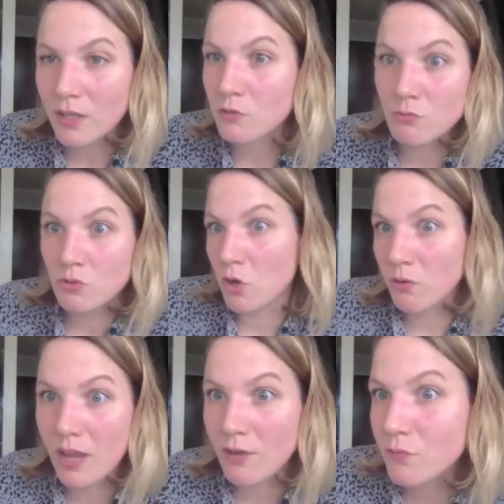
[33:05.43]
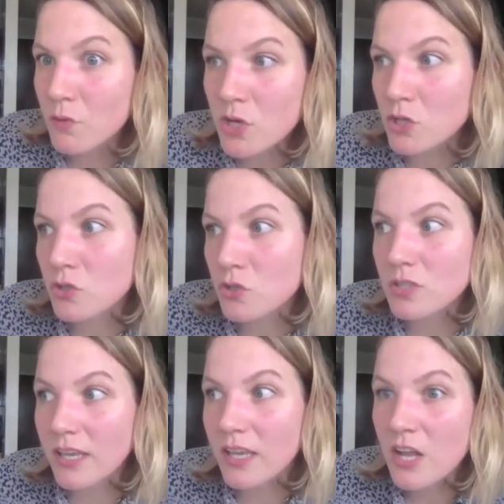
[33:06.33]
Like who don't have food issues.
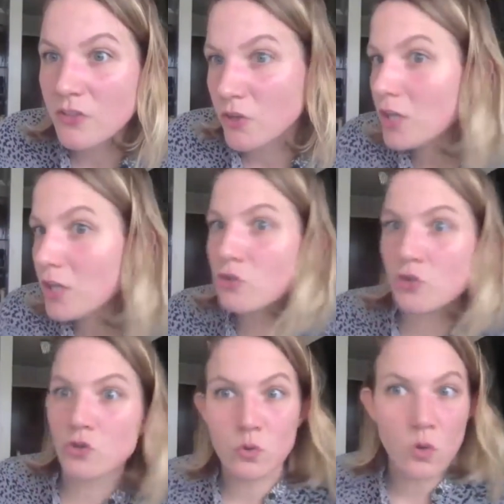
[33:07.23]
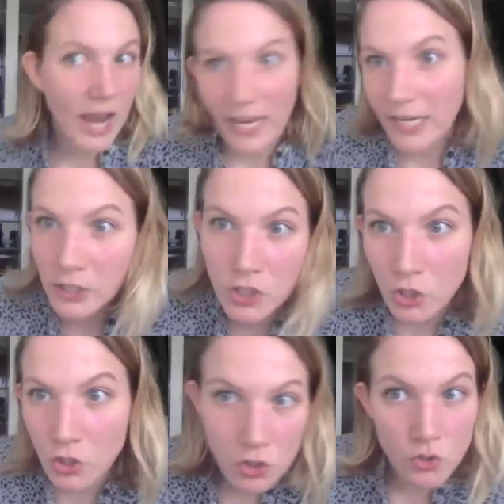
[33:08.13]
Like they're not trying to
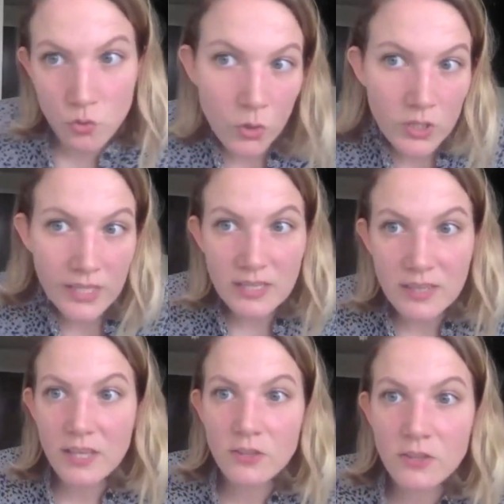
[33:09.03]
control anything.